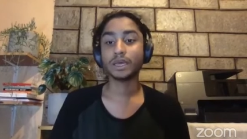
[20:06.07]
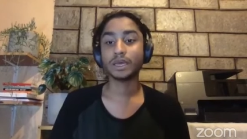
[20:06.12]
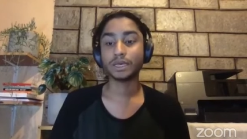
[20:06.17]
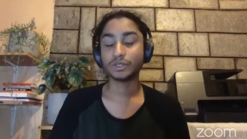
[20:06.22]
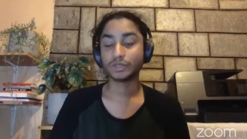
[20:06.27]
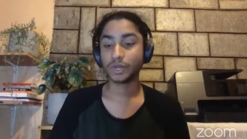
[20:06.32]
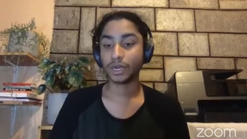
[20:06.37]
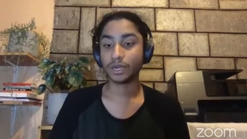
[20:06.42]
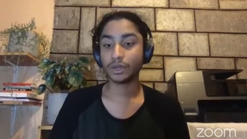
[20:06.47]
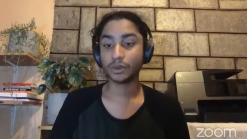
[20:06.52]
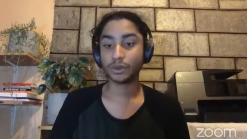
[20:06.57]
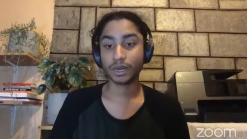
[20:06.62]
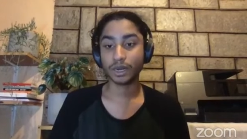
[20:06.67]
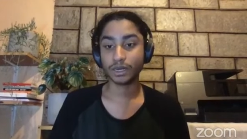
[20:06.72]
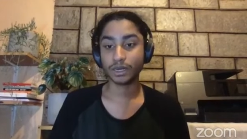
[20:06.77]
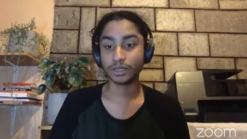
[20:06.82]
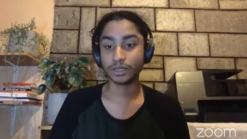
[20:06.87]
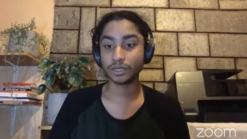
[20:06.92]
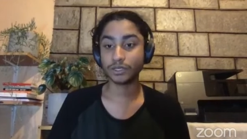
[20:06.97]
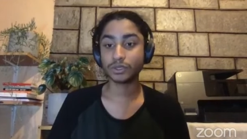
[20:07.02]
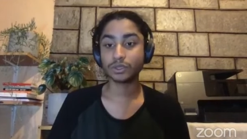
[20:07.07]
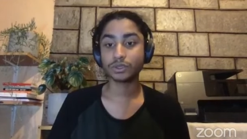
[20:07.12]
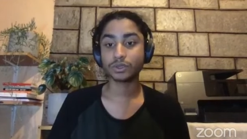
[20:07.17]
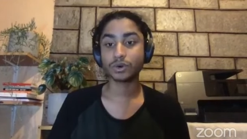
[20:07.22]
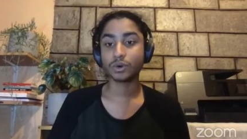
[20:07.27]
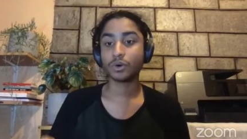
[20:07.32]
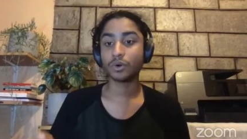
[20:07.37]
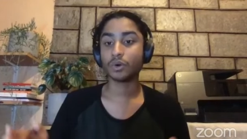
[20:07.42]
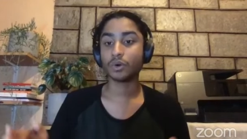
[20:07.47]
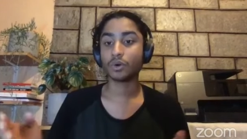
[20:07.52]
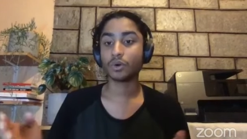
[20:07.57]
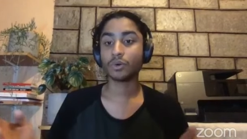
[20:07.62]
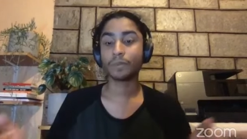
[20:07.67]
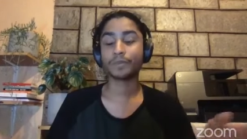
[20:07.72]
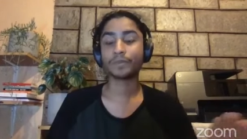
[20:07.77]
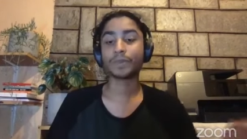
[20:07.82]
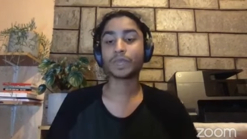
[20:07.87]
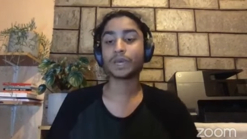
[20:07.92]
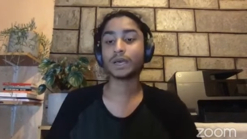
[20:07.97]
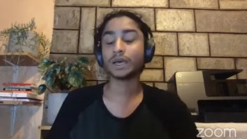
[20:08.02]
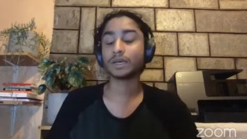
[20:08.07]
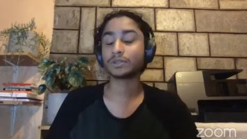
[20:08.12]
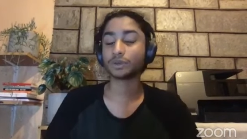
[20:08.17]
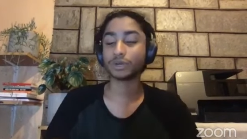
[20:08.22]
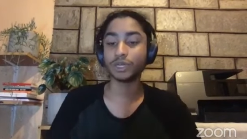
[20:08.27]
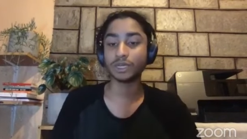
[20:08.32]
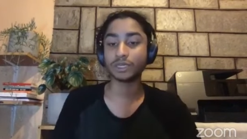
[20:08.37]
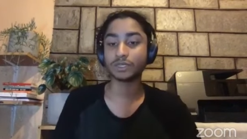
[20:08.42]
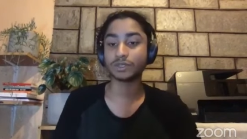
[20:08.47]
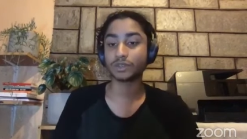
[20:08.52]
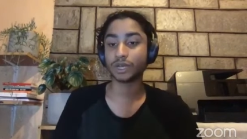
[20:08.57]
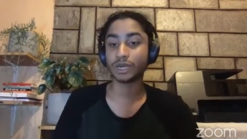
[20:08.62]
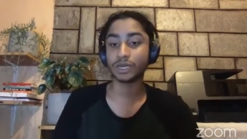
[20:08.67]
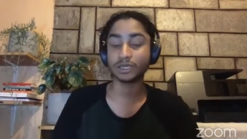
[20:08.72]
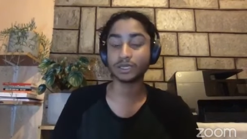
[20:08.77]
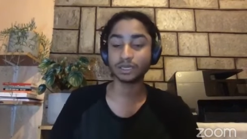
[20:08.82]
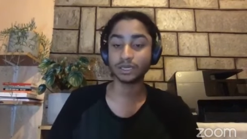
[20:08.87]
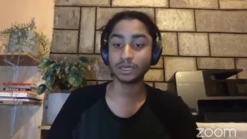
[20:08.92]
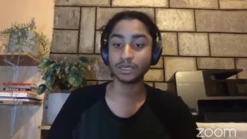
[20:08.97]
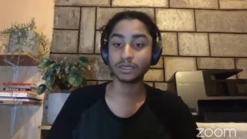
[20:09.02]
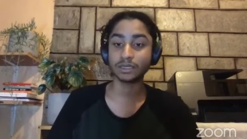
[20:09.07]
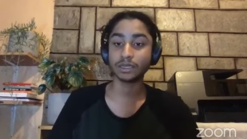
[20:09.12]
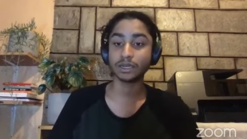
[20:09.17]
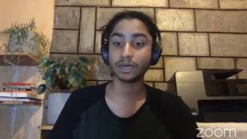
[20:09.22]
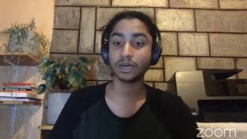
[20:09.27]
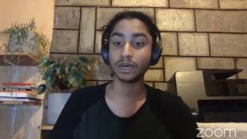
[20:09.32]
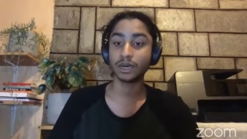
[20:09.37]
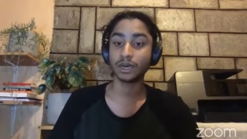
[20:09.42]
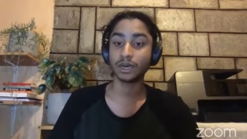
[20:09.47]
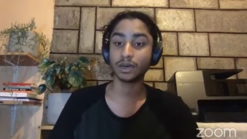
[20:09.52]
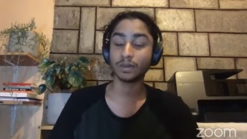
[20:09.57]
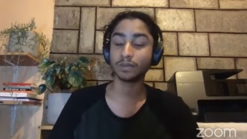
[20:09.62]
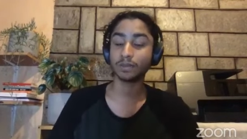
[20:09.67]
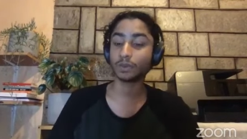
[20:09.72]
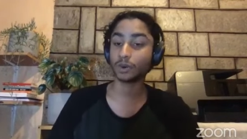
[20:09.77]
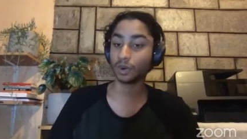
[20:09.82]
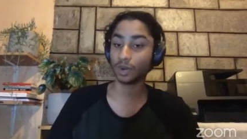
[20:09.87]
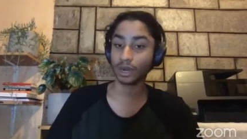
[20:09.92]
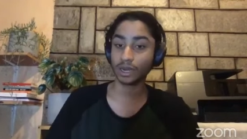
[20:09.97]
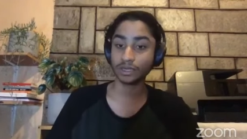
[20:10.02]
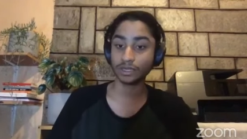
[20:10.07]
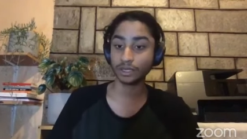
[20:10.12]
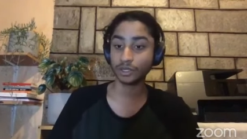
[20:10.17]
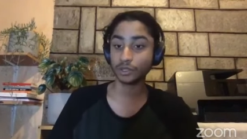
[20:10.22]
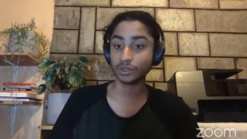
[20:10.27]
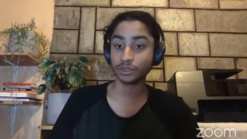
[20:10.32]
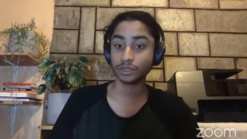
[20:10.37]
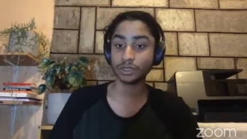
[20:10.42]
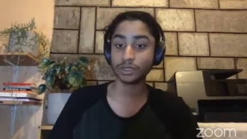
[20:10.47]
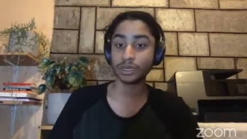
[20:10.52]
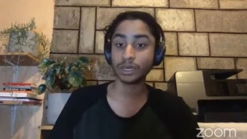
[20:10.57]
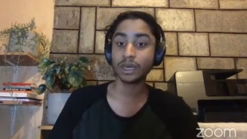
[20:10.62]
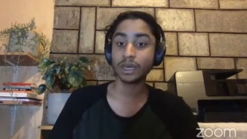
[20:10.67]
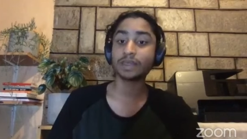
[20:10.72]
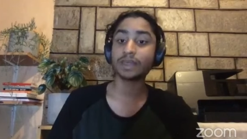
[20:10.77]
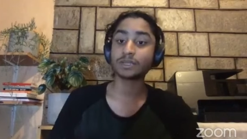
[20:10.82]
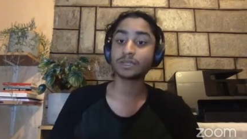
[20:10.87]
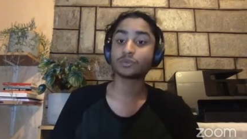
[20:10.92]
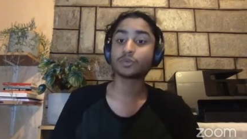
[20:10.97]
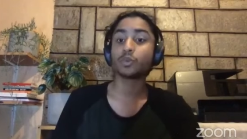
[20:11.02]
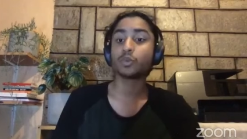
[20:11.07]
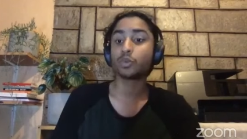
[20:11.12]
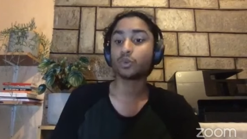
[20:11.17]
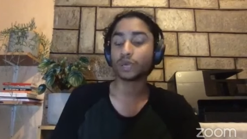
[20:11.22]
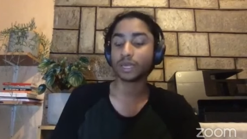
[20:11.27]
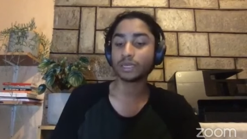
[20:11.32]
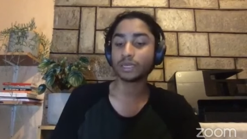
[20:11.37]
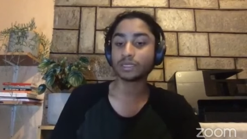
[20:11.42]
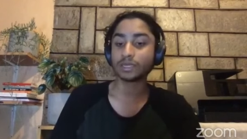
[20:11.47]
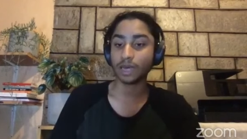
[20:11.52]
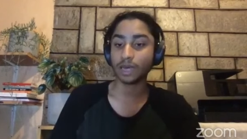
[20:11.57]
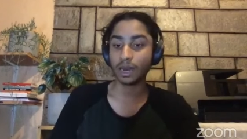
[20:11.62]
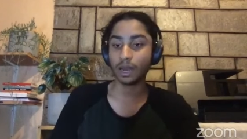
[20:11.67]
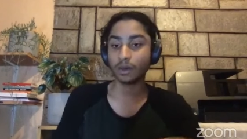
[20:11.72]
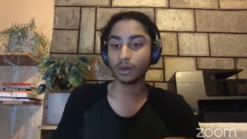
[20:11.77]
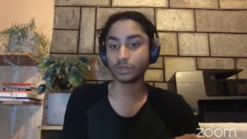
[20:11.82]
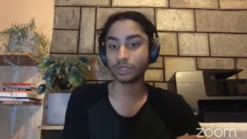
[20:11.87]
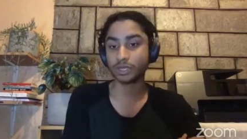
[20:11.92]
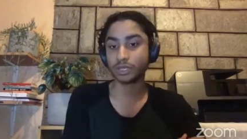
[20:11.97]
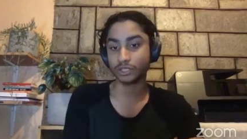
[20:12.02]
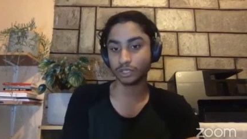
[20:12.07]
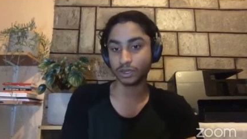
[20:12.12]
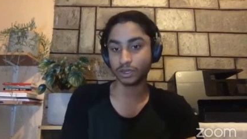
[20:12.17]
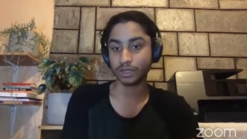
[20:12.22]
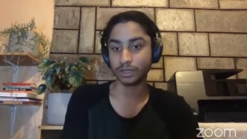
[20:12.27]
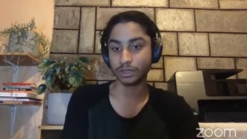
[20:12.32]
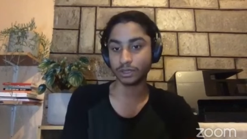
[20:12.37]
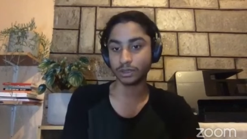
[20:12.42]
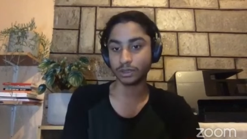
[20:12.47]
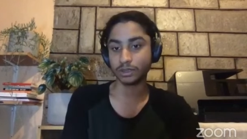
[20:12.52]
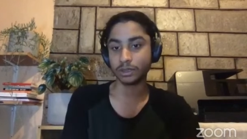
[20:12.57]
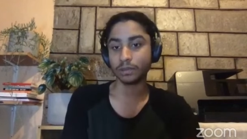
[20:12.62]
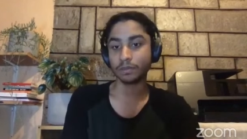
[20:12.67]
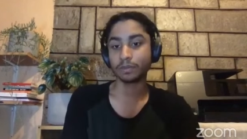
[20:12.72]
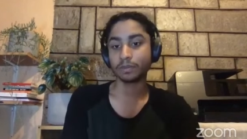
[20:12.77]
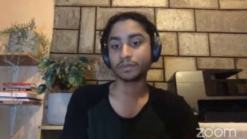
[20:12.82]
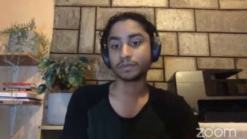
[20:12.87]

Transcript: Israeli organizations or uh, sorry Israeli state uh, organizations that wouldn't allow such things.